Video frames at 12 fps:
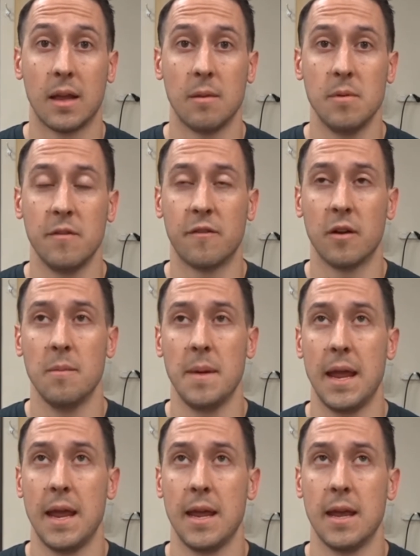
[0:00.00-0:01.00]
It could be from
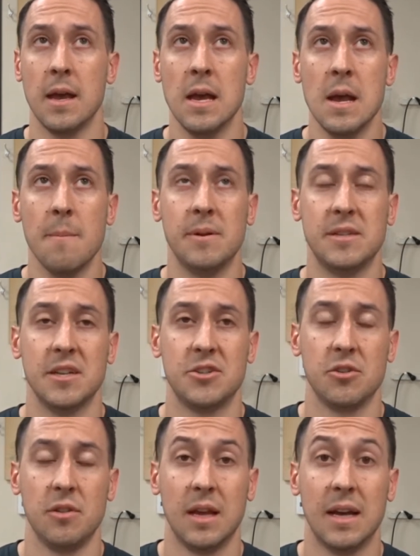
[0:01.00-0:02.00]
a
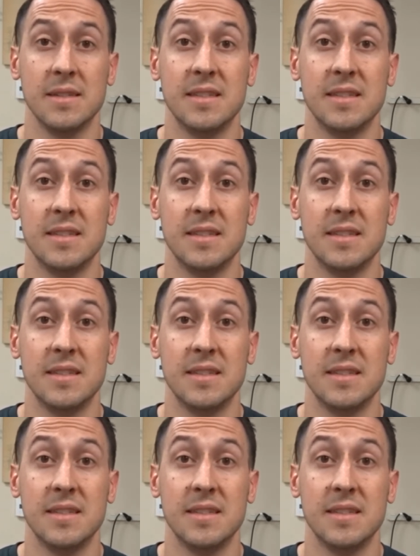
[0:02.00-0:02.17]
potential